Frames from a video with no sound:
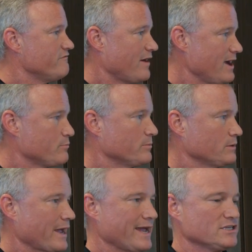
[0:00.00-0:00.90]

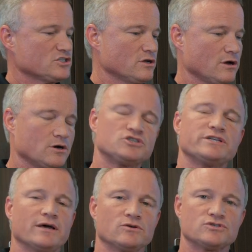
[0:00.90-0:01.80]
fibroblasts are
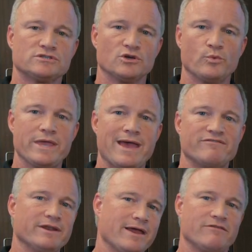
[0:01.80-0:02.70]
cells that we have
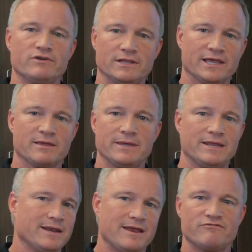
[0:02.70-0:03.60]
in every
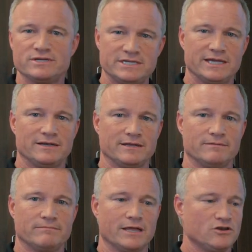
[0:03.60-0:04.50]
ligament and every
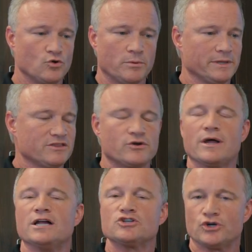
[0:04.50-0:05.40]
tendon, and normally they're
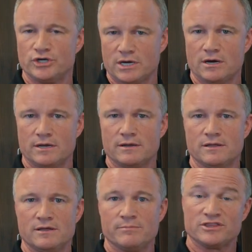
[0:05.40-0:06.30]
not turned on,
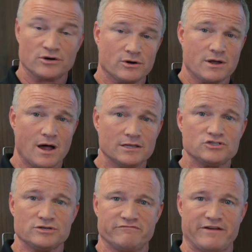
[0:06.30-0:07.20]
but are
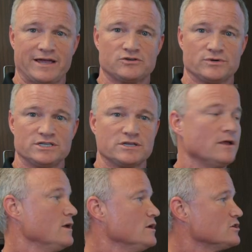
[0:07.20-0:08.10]
collagen factories.
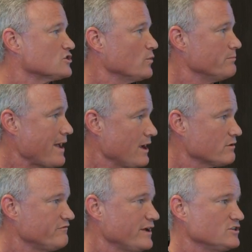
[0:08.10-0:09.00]
So when
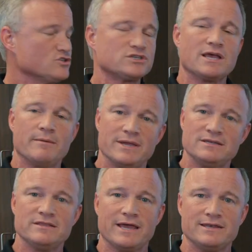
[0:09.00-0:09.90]
macrophages come
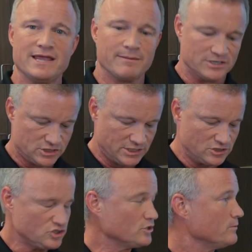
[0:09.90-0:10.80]
into that damaged
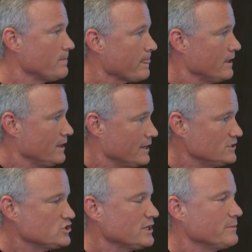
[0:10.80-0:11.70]
tissue, it
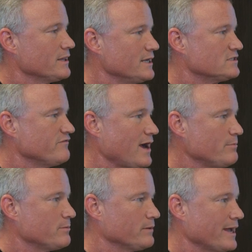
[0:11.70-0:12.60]
stimulates
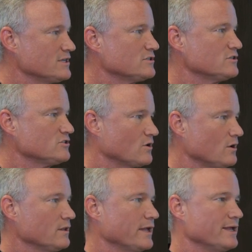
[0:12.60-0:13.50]
fibroblasts to
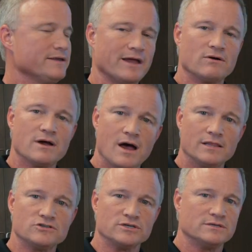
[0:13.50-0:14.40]
start laying down
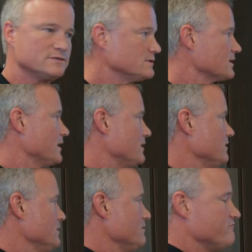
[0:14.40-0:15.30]
collagen, to kind of
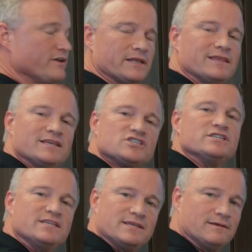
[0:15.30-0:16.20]
fill in this
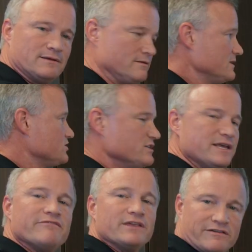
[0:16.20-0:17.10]

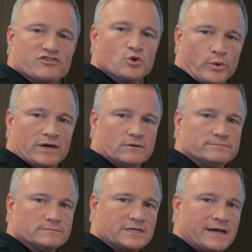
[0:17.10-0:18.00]
divot, if you will,
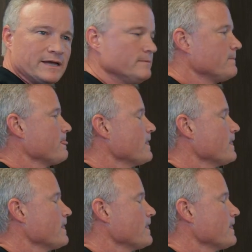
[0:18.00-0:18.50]
okay?